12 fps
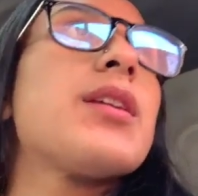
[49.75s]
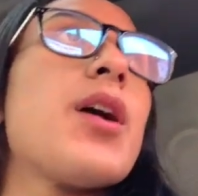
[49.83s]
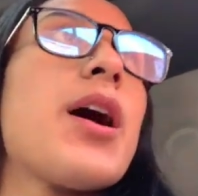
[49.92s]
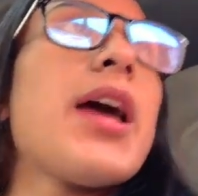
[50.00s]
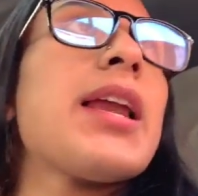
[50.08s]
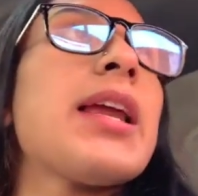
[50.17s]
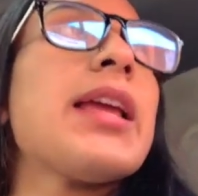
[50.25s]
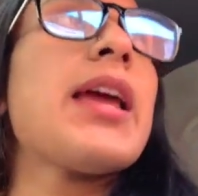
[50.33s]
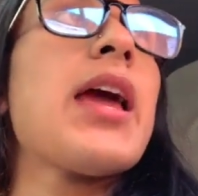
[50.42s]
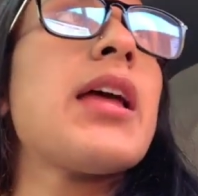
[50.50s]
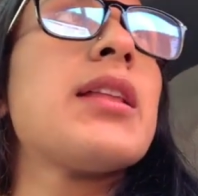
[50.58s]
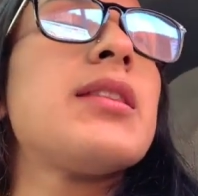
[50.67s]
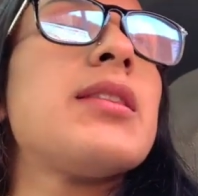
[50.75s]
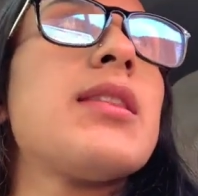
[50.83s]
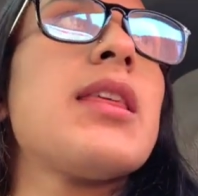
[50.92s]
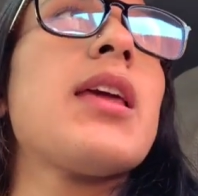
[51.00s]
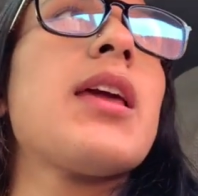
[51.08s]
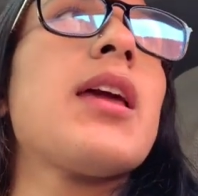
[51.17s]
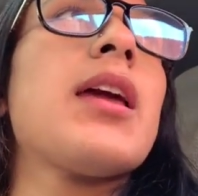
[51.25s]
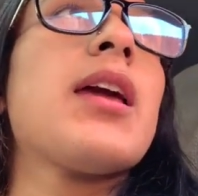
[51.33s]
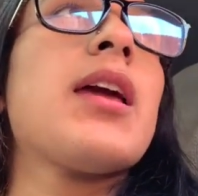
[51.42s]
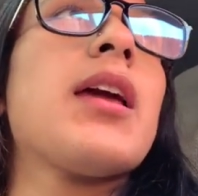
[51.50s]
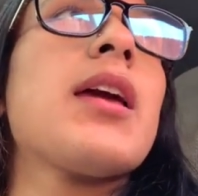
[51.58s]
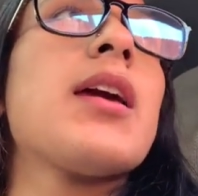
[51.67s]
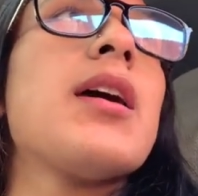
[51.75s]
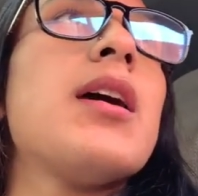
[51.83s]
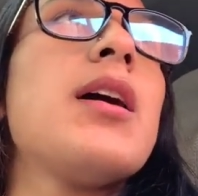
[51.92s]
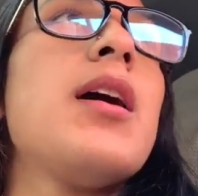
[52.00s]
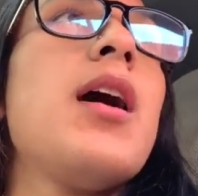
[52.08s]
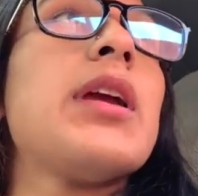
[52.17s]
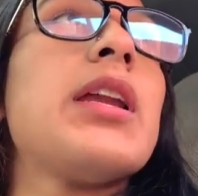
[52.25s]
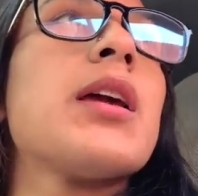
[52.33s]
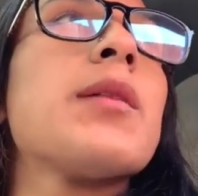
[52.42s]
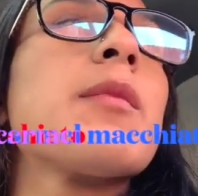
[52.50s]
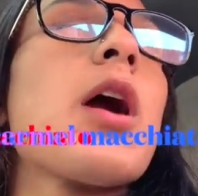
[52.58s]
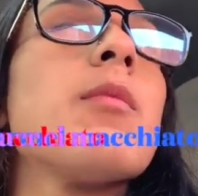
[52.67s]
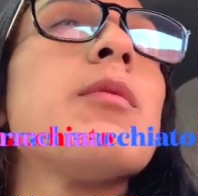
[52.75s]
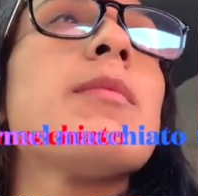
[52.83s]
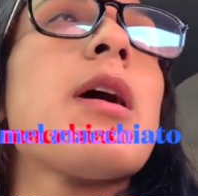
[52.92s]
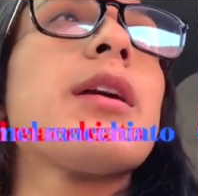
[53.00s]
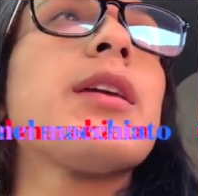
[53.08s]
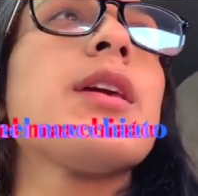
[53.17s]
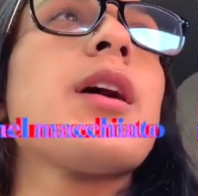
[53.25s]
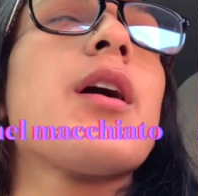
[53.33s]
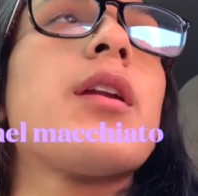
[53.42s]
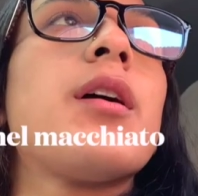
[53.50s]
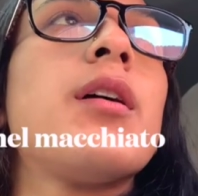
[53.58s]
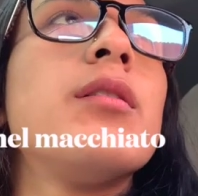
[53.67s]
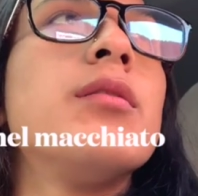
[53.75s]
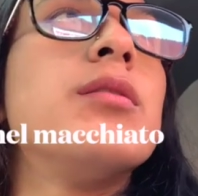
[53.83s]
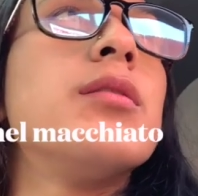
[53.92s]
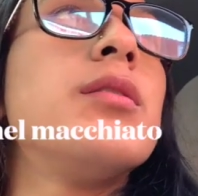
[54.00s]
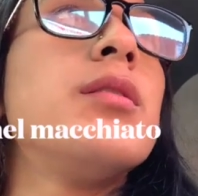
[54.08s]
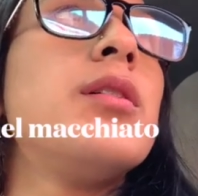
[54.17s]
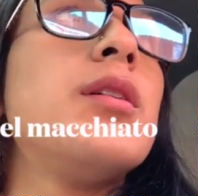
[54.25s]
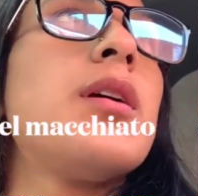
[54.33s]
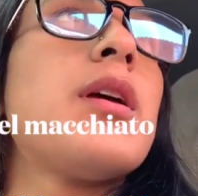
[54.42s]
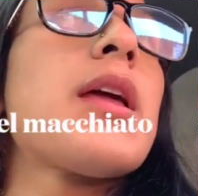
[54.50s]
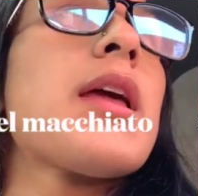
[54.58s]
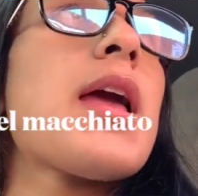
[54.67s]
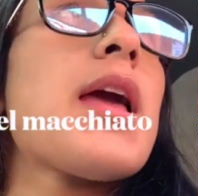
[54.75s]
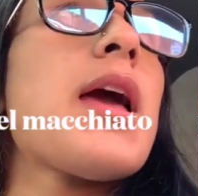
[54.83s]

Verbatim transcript: go ahead and get the medium caramel macchiato? Yeah, you want that